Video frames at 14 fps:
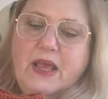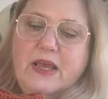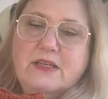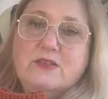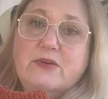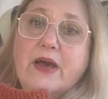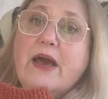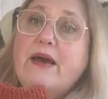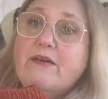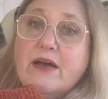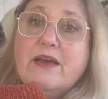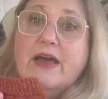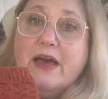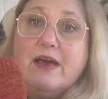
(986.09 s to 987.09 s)
so
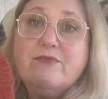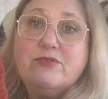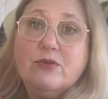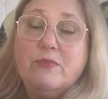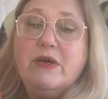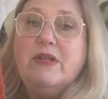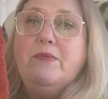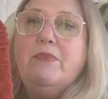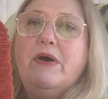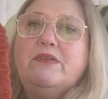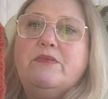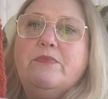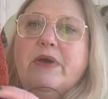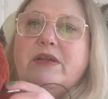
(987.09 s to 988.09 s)
I have so many
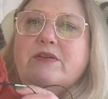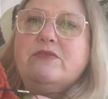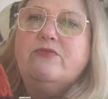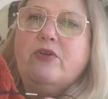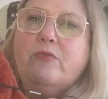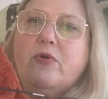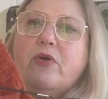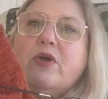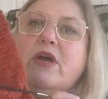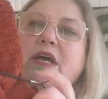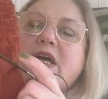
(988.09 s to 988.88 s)
patterns from her,